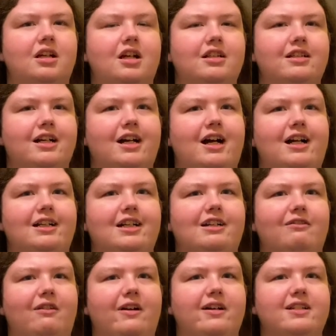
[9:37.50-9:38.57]
That it
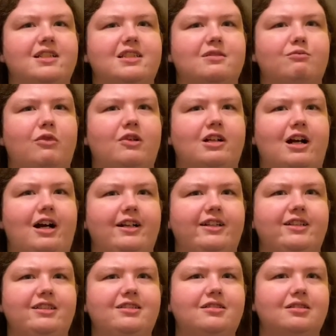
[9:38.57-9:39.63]
was
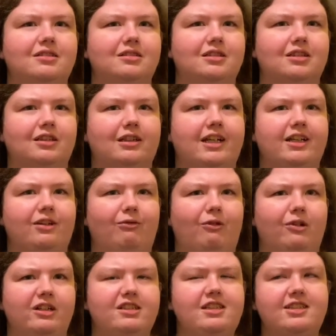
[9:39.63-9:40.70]
Morgana, Lady of the
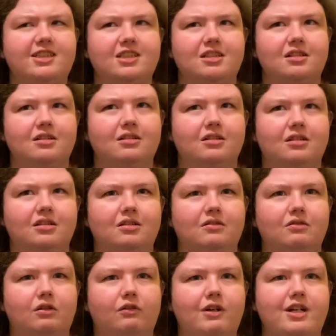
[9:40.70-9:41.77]
Woods,
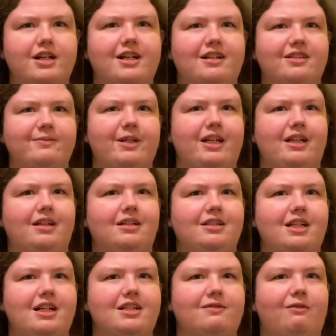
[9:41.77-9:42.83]
reaching out to me.
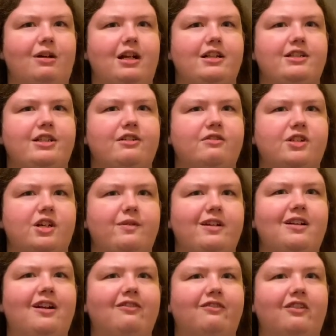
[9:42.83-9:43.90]
She just wanted to show me
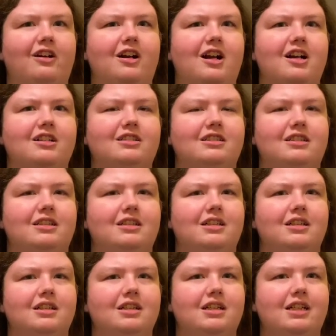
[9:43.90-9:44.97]
comfort
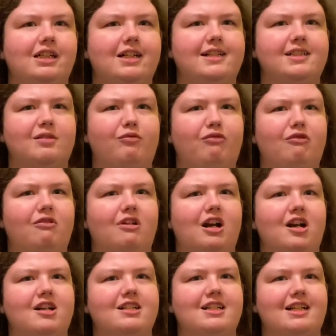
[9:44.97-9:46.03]
and support
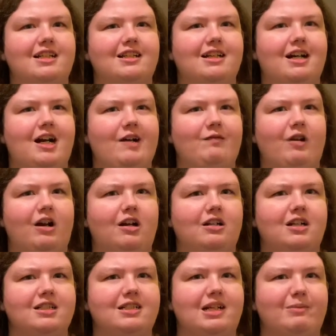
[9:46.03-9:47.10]
because at the time our
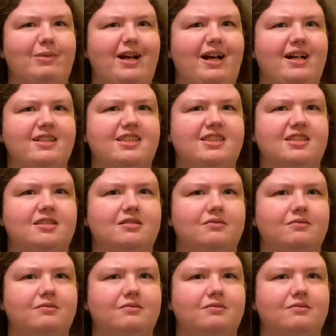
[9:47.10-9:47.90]
cousin had passed.